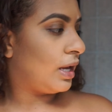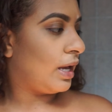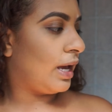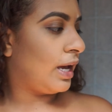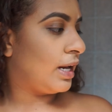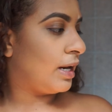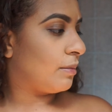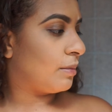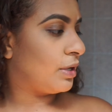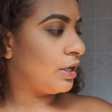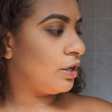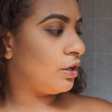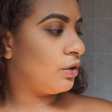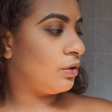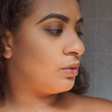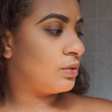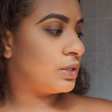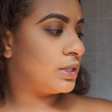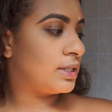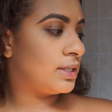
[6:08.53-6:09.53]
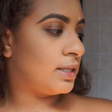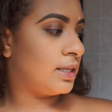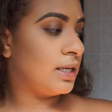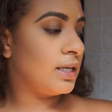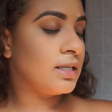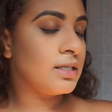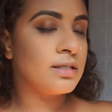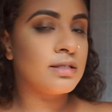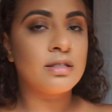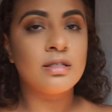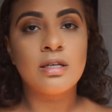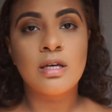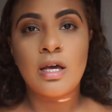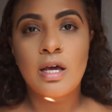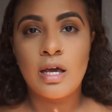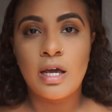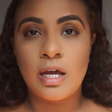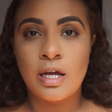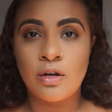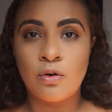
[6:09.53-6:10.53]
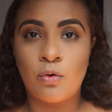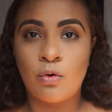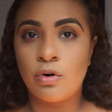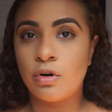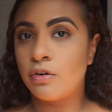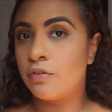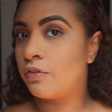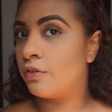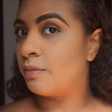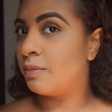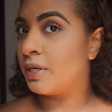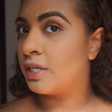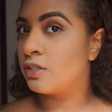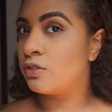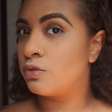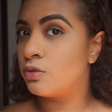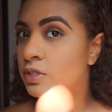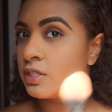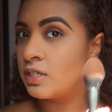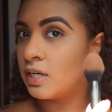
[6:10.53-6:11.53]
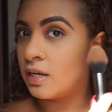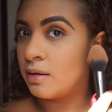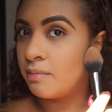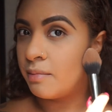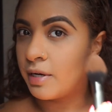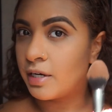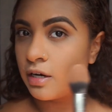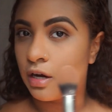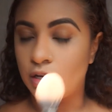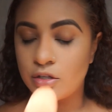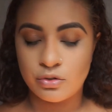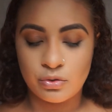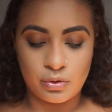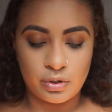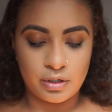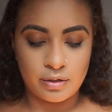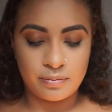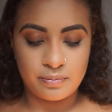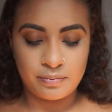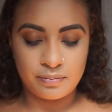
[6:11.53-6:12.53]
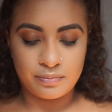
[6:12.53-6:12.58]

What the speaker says: and I'm going to use this in order for me to set my contour.